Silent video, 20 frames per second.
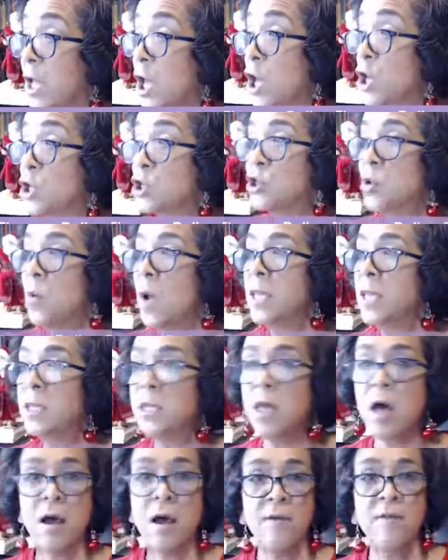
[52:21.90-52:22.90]
So I
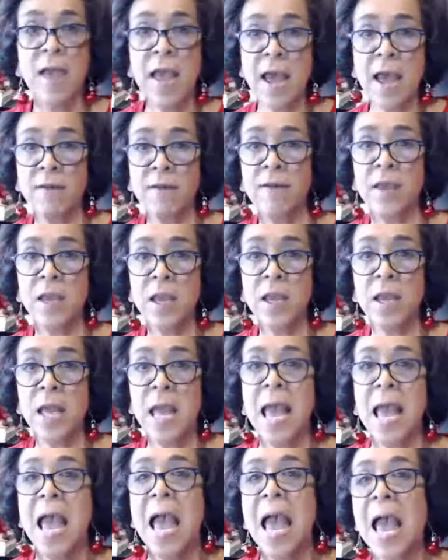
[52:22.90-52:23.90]
love having
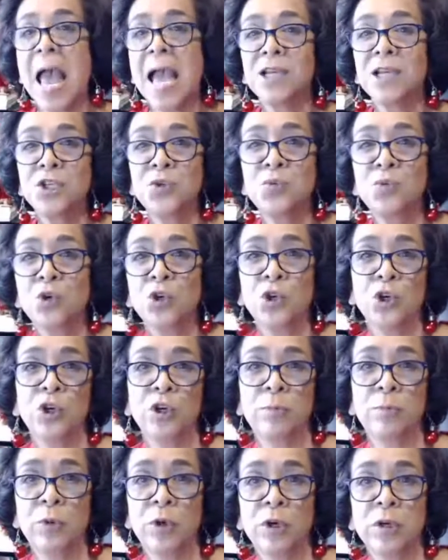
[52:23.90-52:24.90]
actual
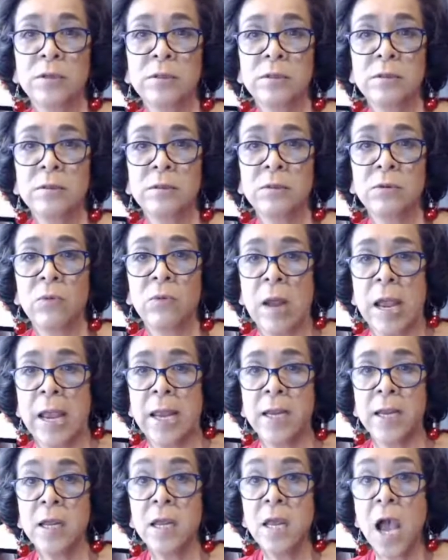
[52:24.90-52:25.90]
cookbooks, right?